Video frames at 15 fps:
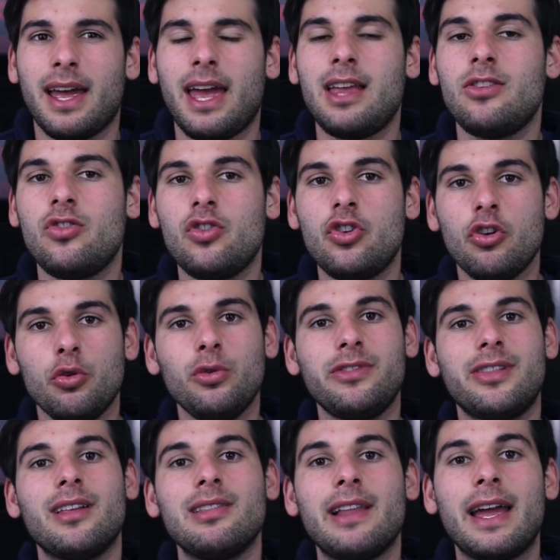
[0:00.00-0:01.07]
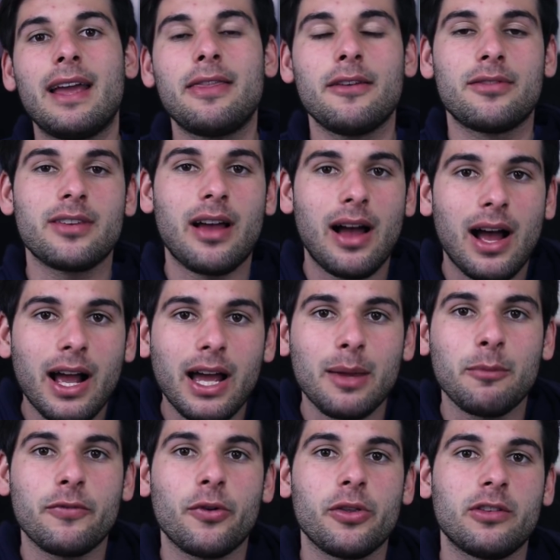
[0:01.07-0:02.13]
and use the length of
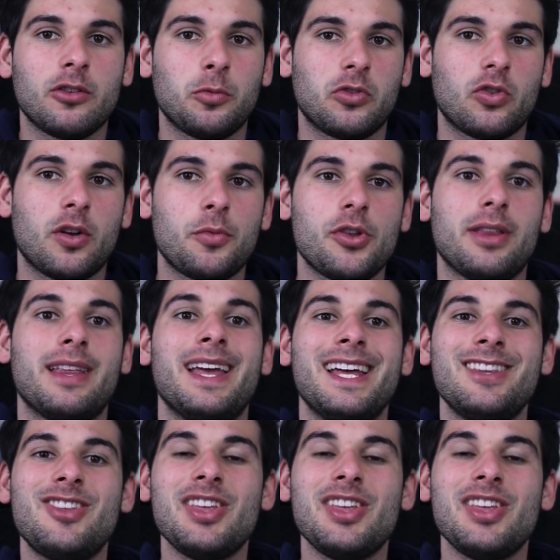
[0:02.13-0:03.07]
time for the subscription